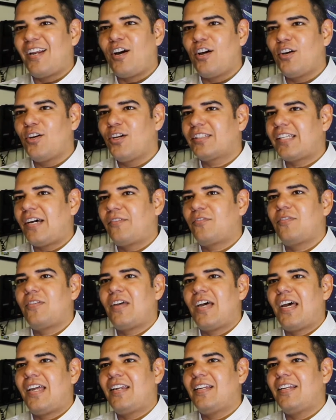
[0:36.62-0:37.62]
of got hooked after
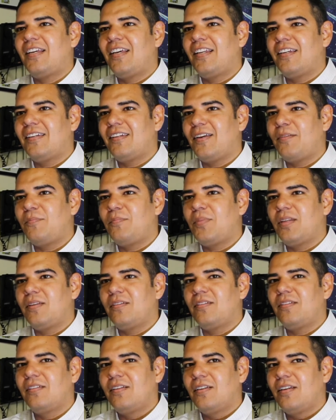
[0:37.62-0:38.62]
that. And I've
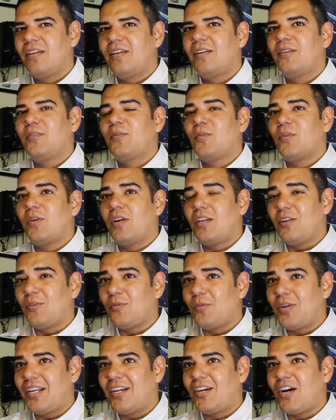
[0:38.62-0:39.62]
been
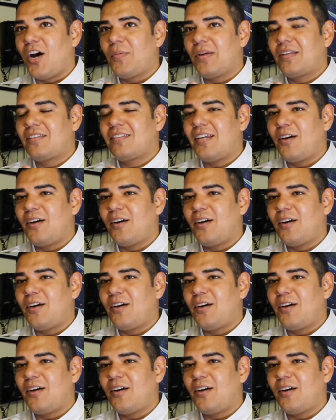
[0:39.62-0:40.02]
reading comics